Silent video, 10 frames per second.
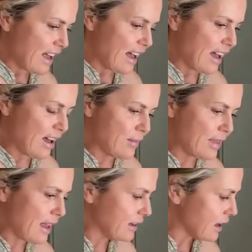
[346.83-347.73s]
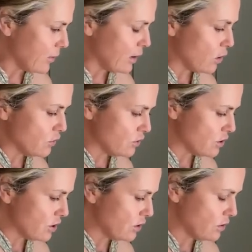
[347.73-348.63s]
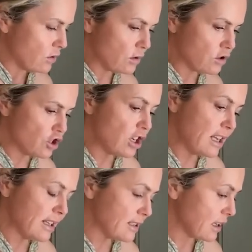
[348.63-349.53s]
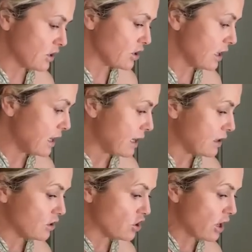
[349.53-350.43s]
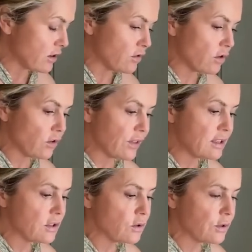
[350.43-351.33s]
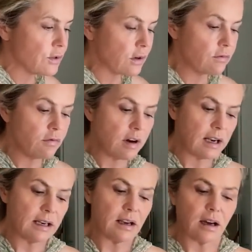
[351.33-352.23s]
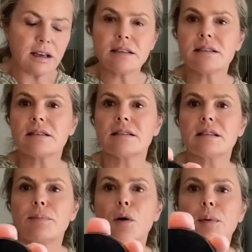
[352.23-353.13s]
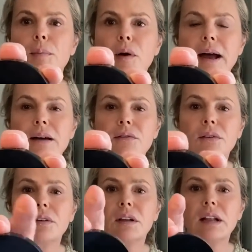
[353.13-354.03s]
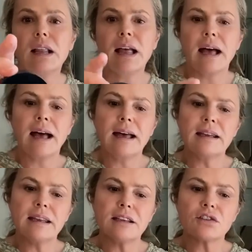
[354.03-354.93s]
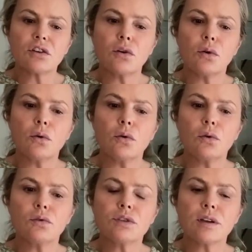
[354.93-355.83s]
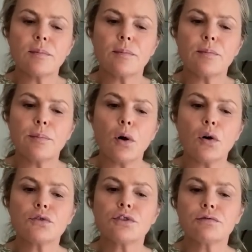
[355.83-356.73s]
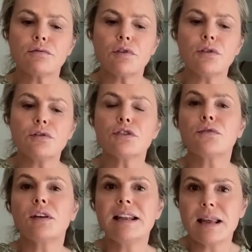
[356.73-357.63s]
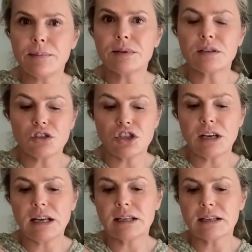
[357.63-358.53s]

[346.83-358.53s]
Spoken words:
Then coming on to cheeks, actually, in general, this is also really nice. It's a Bobbi Brown and it's called Pot Rouge for lips and cheeks.